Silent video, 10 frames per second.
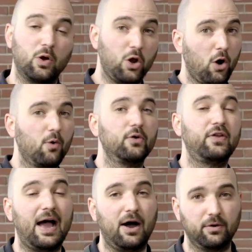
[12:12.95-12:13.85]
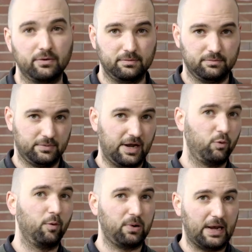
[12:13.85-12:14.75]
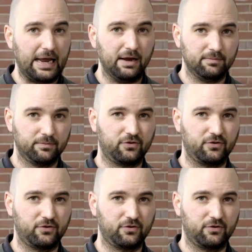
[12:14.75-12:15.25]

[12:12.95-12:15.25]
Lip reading: lower down it will play,